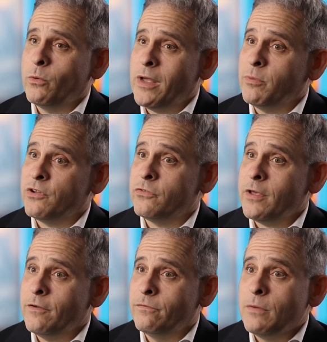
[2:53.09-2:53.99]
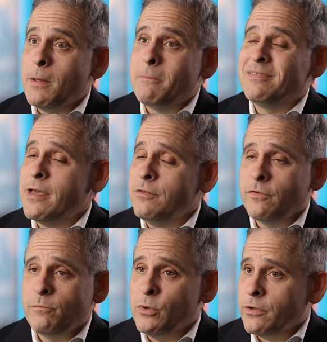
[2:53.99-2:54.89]
were able to save tens
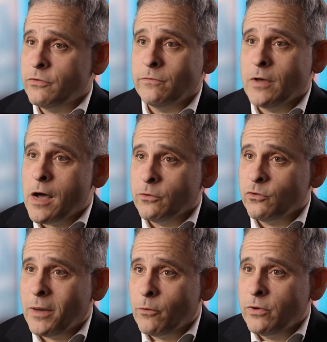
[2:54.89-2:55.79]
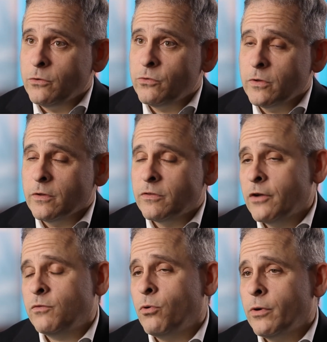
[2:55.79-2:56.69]
of millions of dollars by reducing the
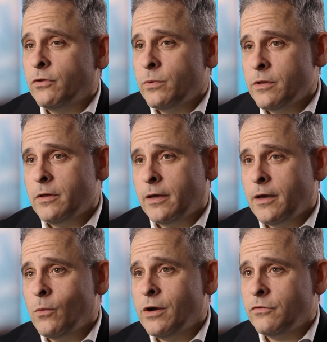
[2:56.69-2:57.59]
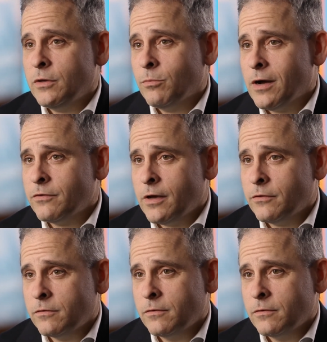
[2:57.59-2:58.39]
touch points within the KYC process.